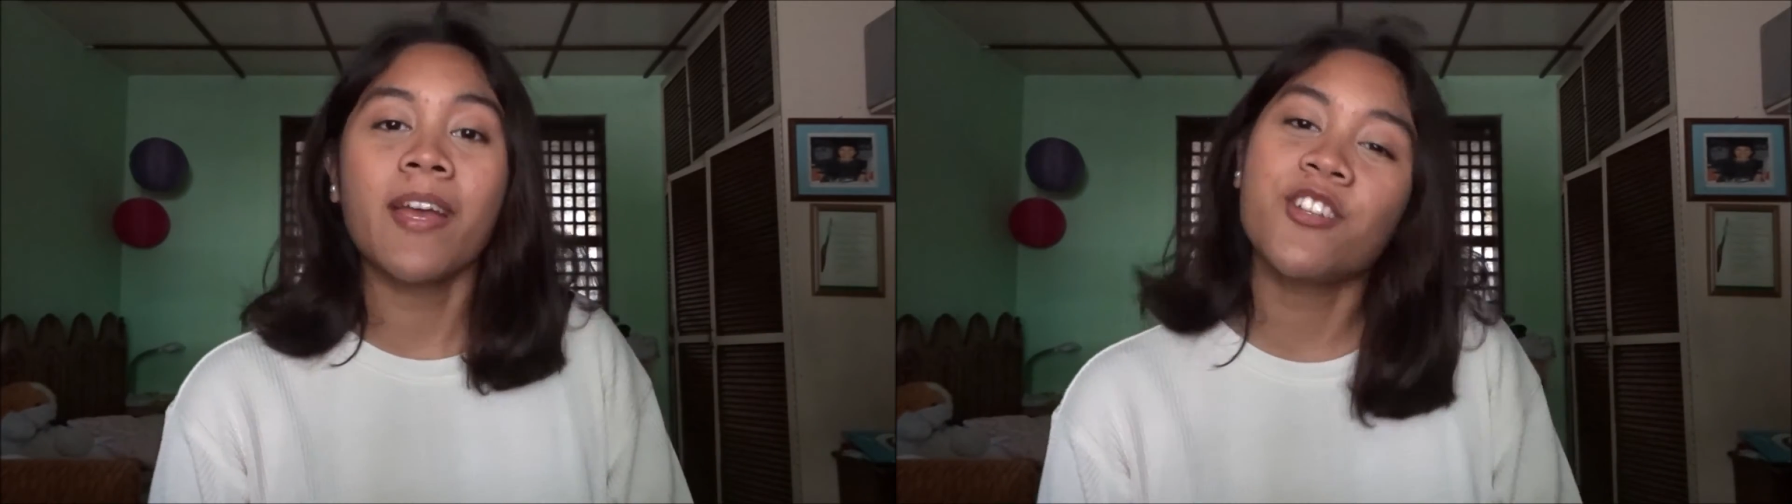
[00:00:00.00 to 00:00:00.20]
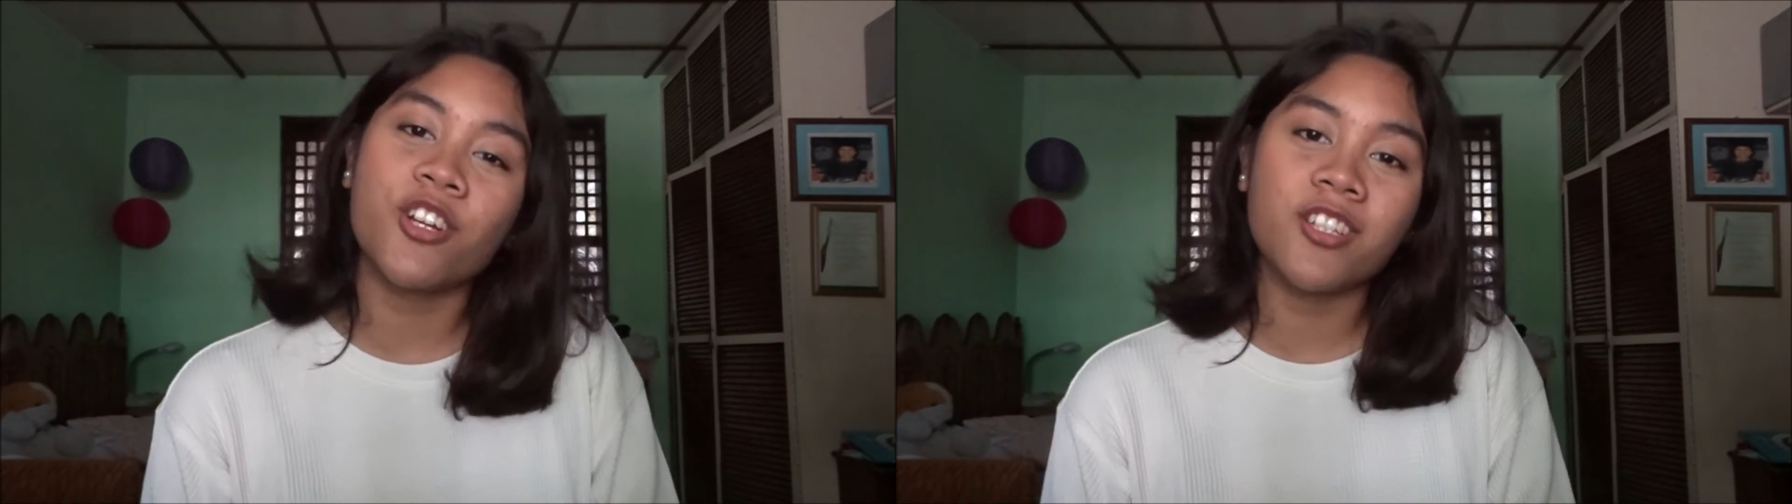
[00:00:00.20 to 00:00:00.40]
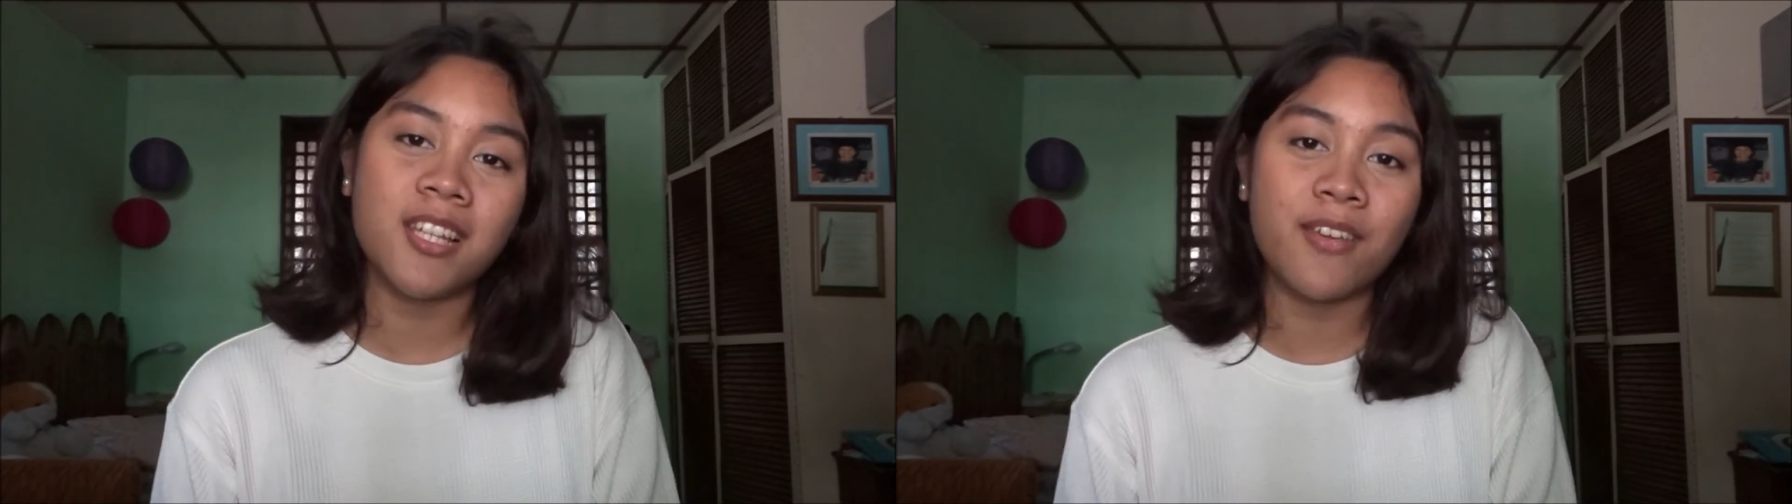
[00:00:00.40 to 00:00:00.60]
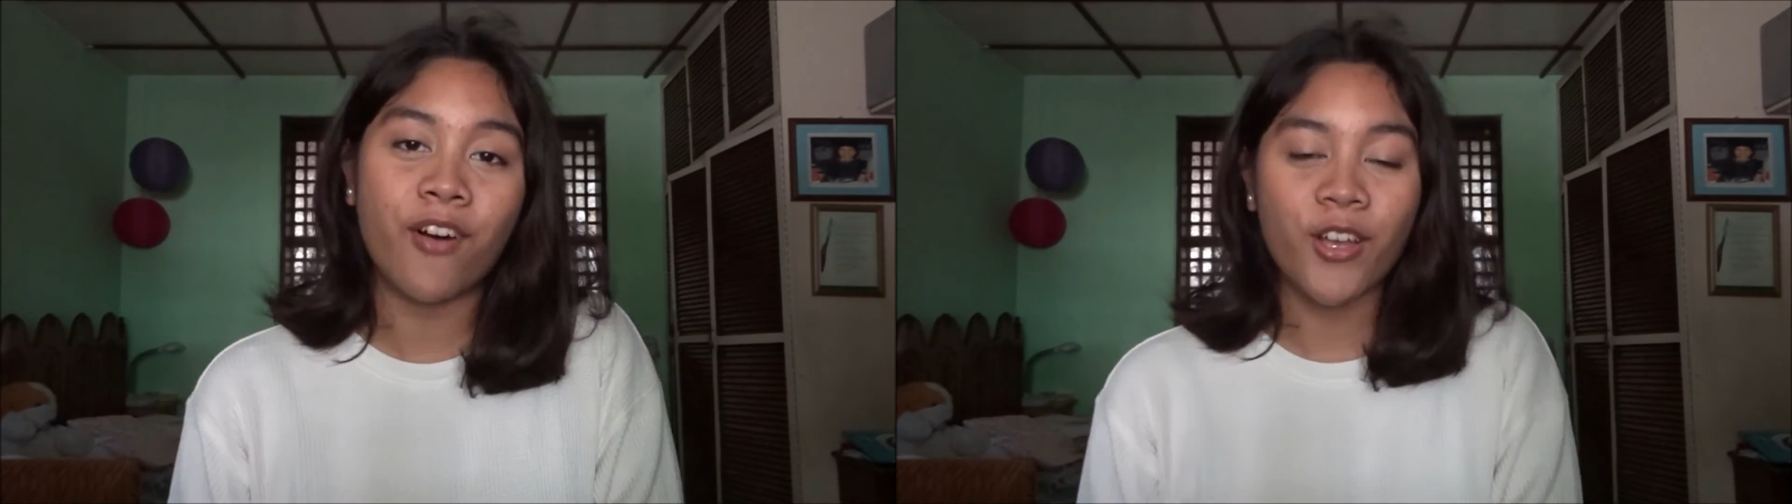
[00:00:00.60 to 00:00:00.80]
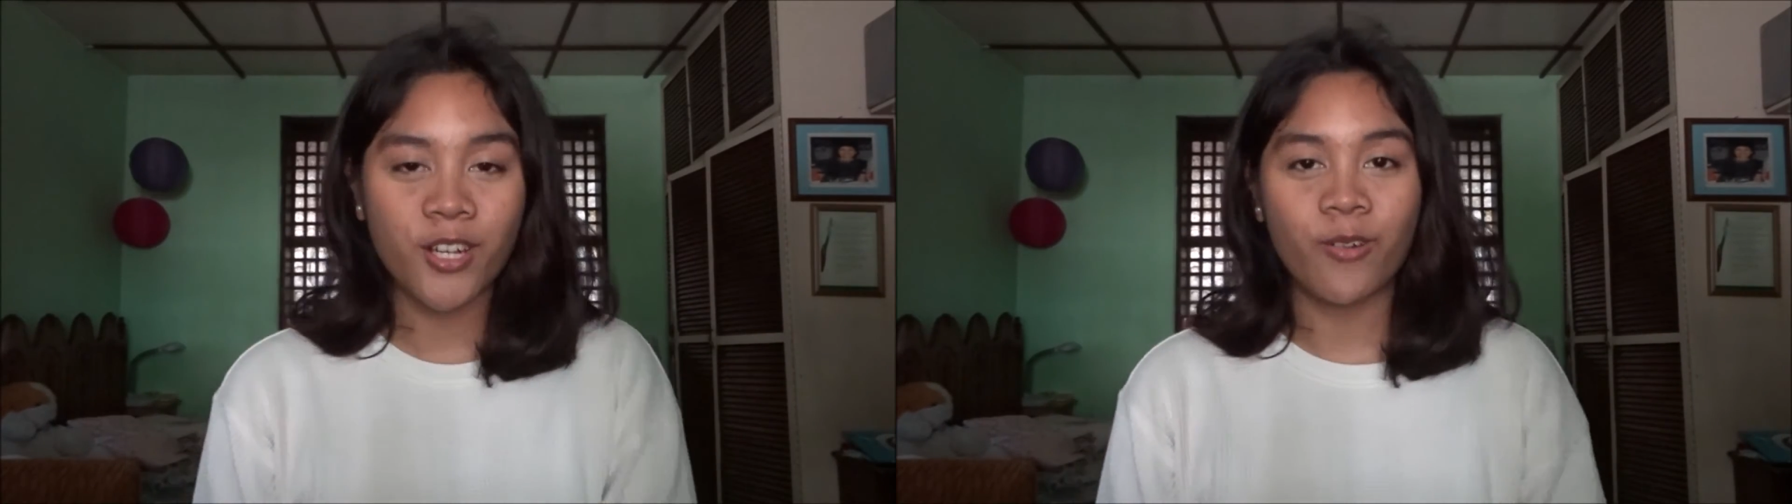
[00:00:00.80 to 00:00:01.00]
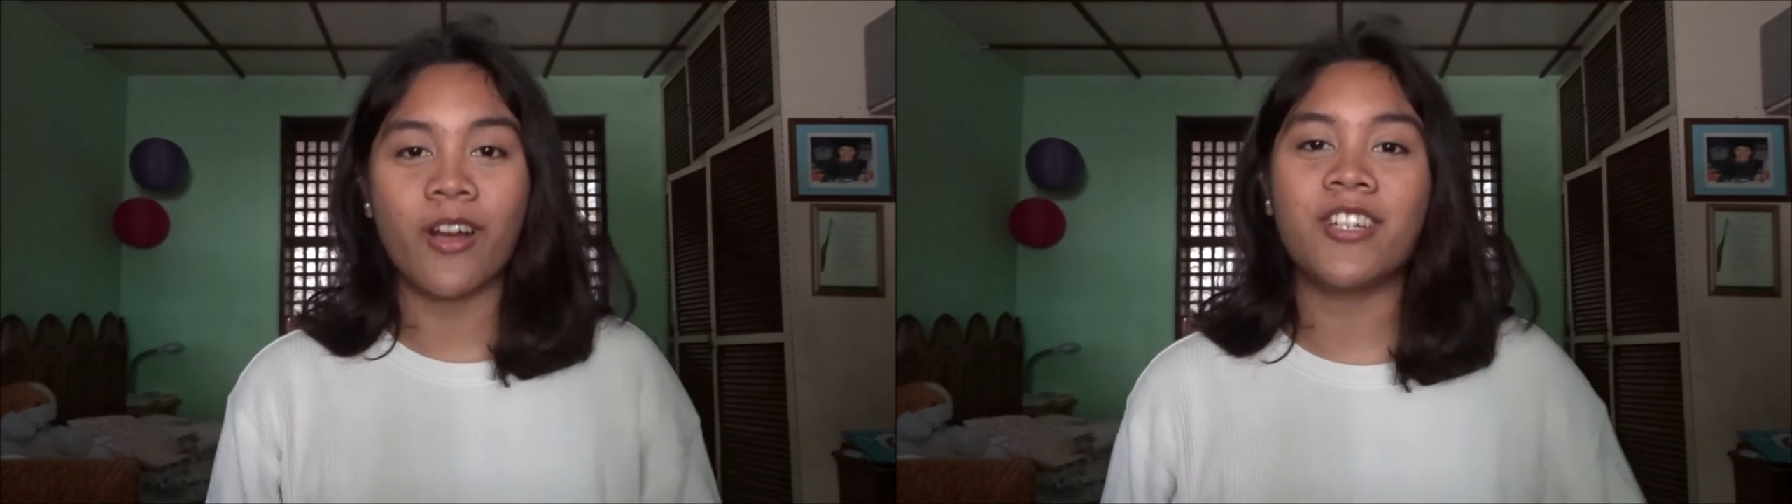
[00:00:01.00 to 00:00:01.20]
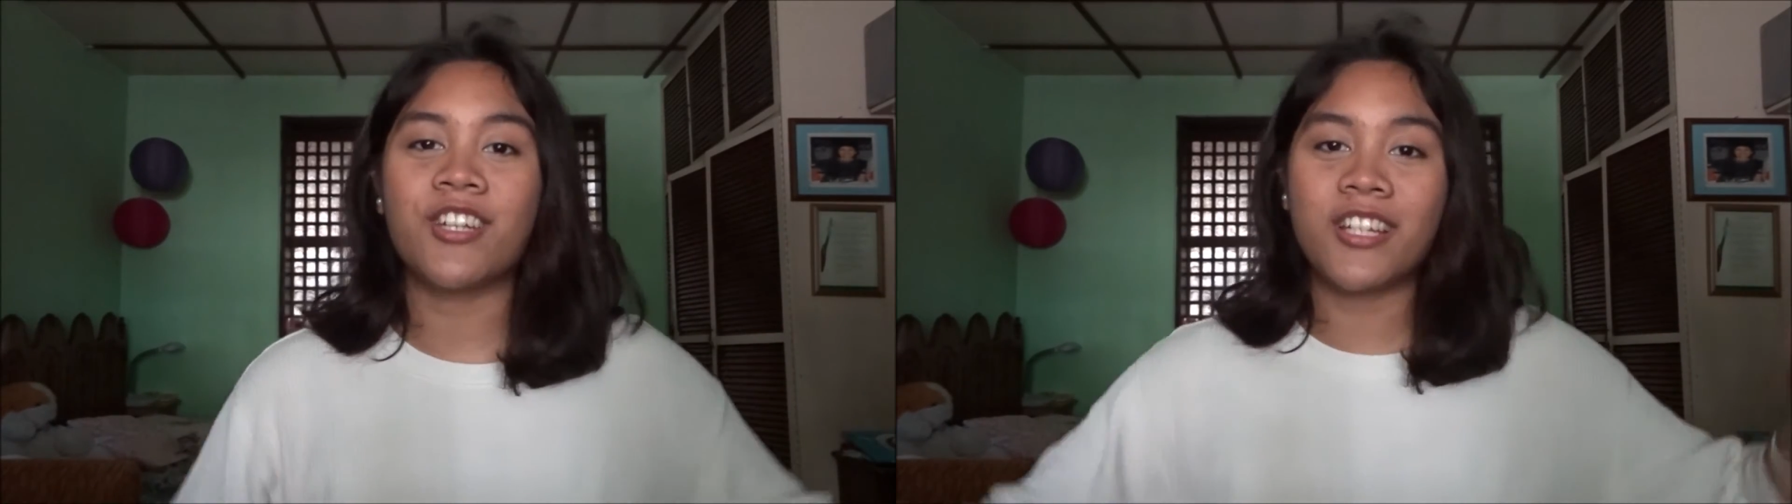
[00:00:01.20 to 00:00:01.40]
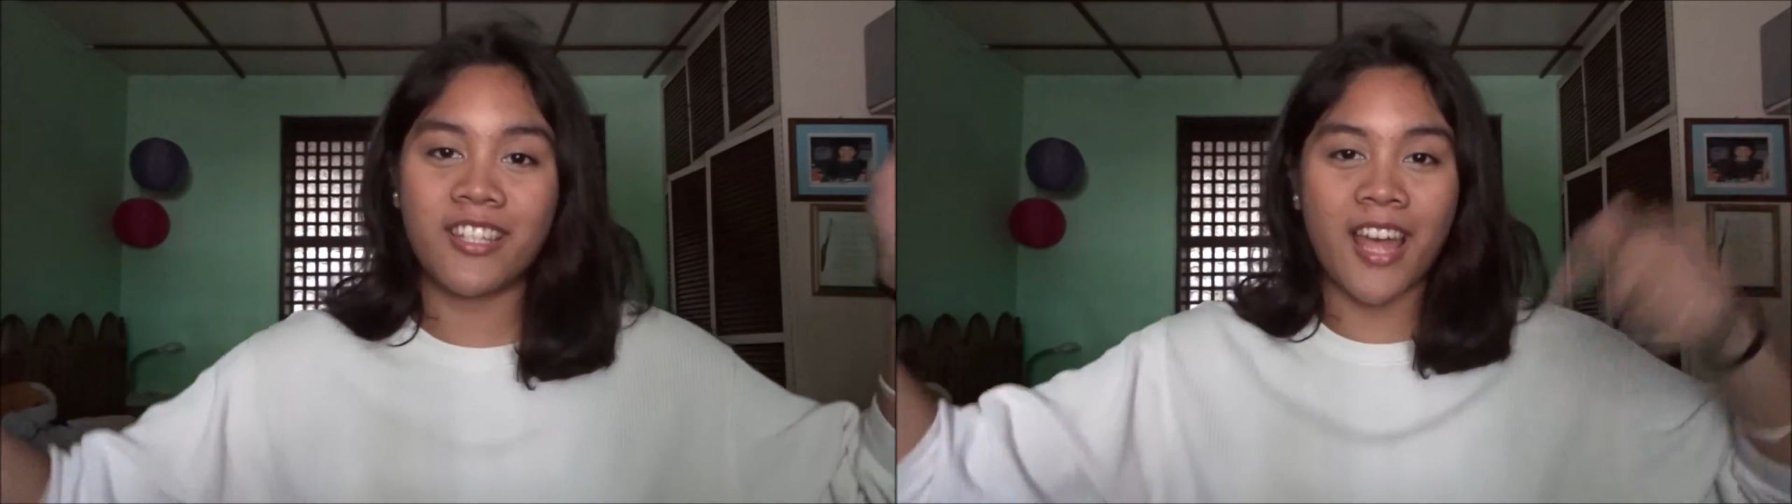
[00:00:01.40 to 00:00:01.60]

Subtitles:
make sure to leave all your questions